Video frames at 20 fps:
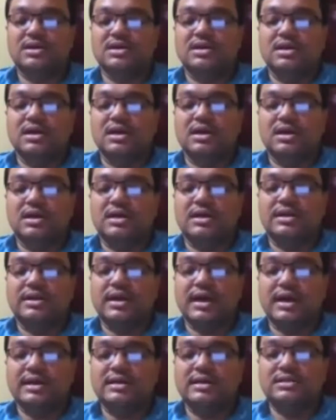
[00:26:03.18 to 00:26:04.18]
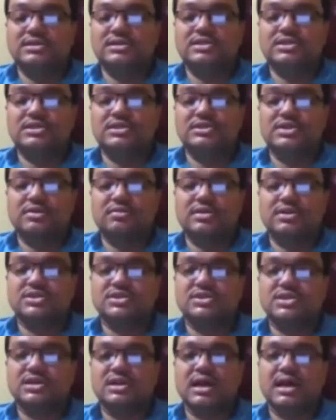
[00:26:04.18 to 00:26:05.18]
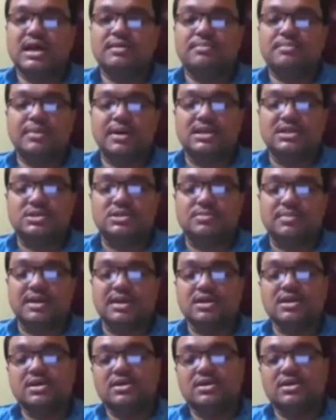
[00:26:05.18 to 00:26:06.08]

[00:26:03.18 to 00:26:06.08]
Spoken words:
a night in interrogation and punishment.